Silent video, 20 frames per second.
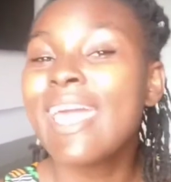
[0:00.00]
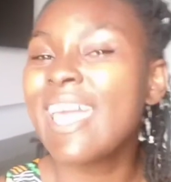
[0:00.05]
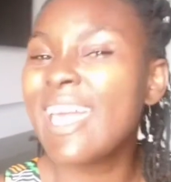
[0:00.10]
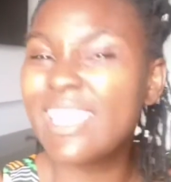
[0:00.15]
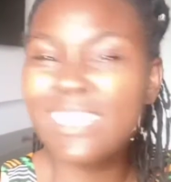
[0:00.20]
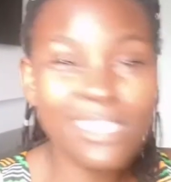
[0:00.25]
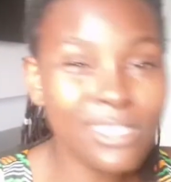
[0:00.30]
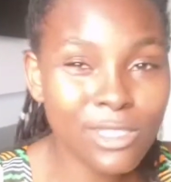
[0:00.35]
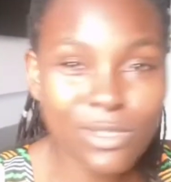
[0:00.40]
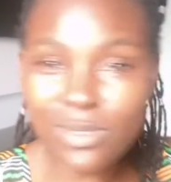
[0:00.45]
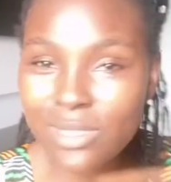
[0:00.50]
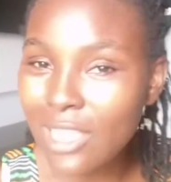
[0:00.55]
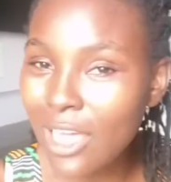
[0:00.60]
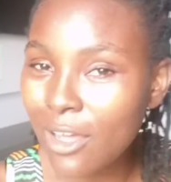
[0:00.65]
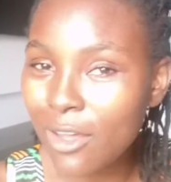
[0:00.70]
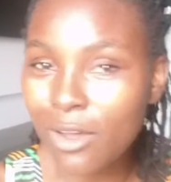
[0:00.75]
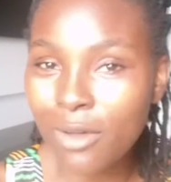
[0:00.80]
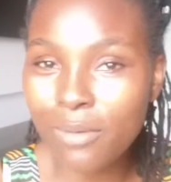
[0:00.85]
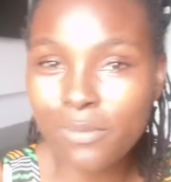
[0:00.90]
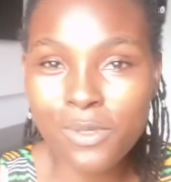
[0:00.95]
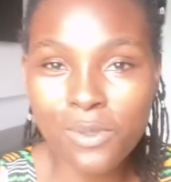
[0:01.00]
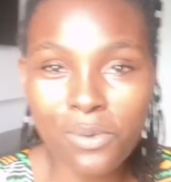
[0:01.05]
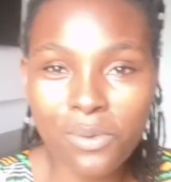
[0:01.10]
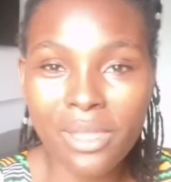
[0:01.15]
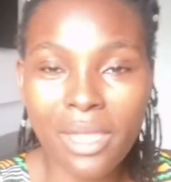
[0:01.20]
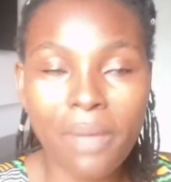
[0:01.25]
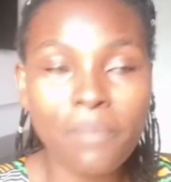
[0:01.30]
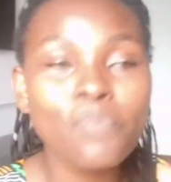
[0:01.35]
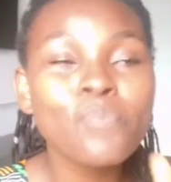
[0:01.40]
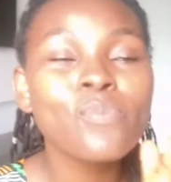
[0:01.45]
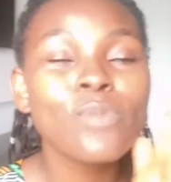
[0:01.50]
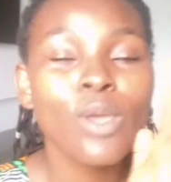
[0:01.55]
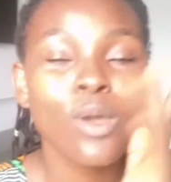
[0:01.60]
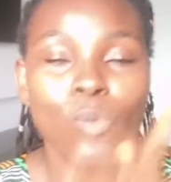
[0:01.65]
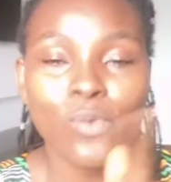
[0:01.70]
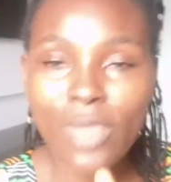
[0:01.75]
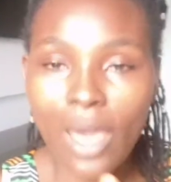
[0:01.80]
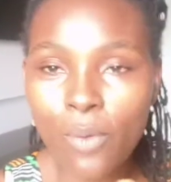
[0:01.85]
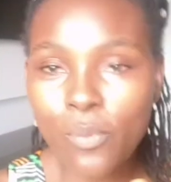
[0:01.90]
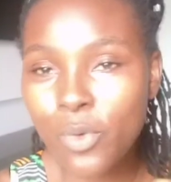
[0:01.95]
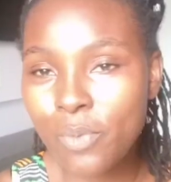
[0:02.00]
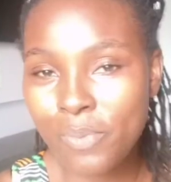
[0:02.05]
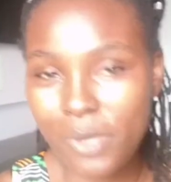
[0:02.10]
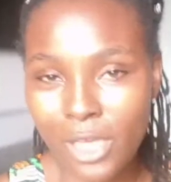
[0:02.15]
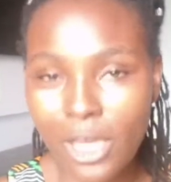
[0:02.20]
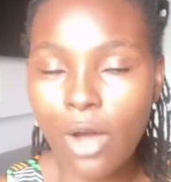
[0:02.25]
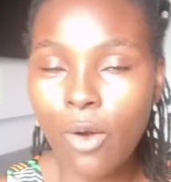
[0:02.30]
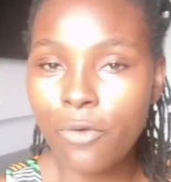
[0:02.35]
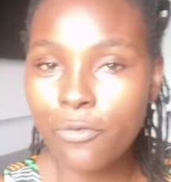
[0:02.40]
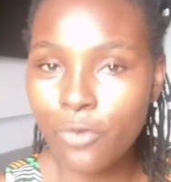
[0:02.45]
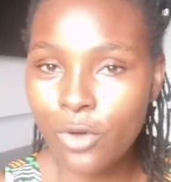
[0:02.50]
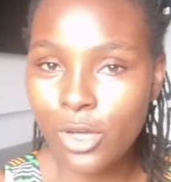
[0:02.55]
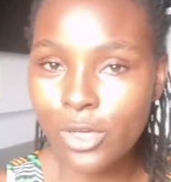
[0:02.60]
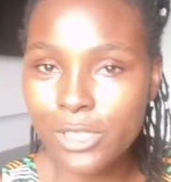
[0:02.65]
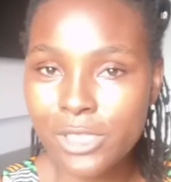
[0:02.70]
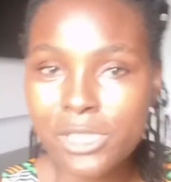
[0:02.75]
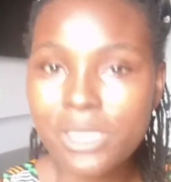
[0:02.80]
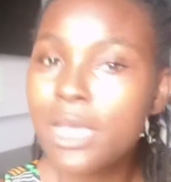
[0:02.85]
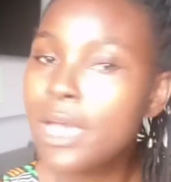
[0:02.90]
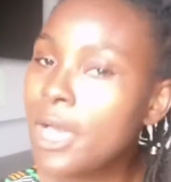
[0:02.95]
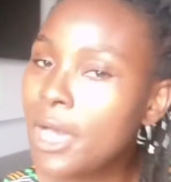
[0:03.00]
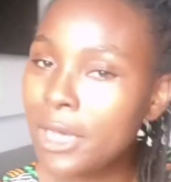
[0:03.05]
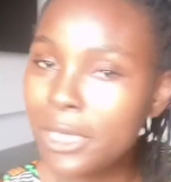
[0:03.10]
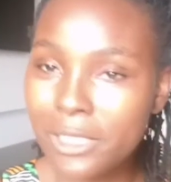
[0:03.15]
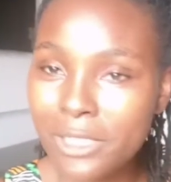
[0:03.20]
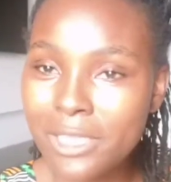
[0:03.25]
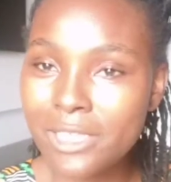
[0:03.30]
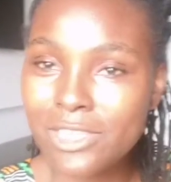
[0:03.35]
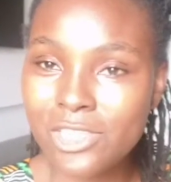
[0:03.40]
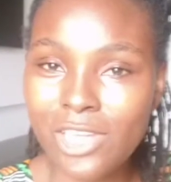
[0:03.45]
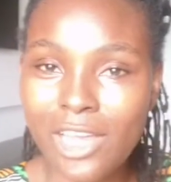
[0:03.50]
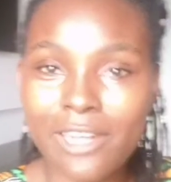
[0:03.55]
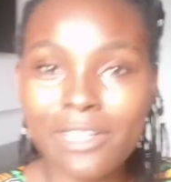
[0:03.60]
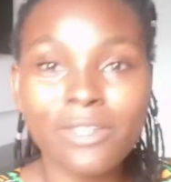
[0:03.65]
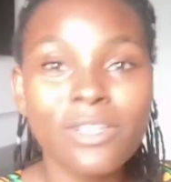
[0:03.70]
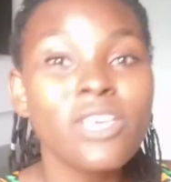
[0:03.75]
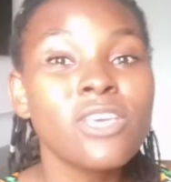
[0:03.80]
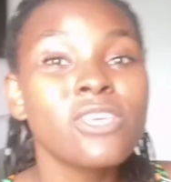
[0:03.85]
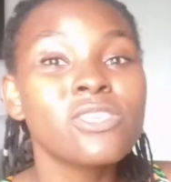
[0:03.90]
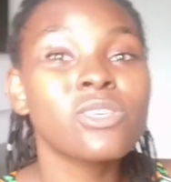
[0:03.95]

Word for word: Any news that comes through them, that will be our focus on this channel.